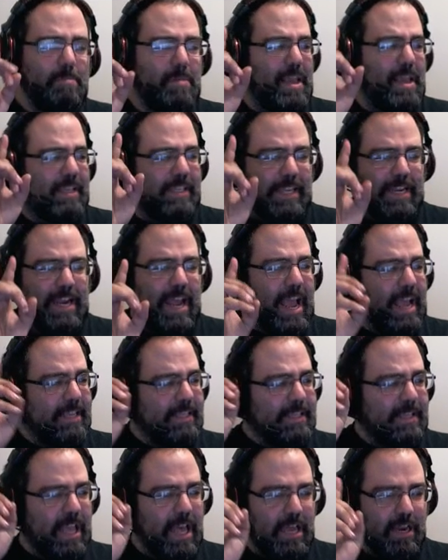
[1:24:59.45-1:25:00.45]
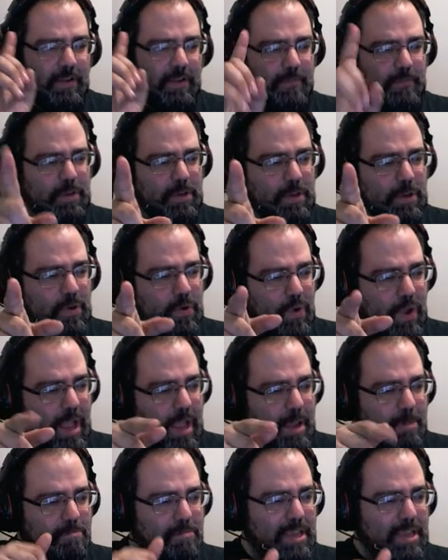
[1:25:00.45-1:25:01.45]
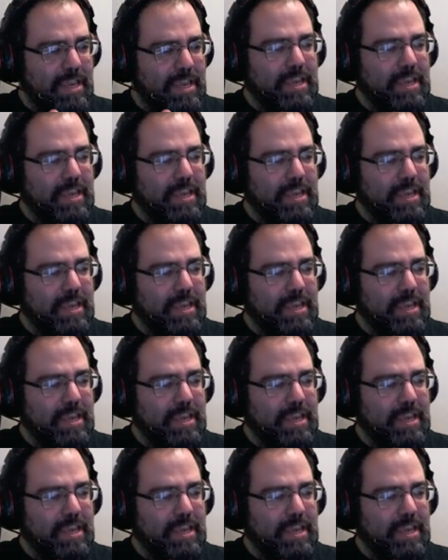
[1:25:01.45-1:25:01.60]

makes an ass out of you and me.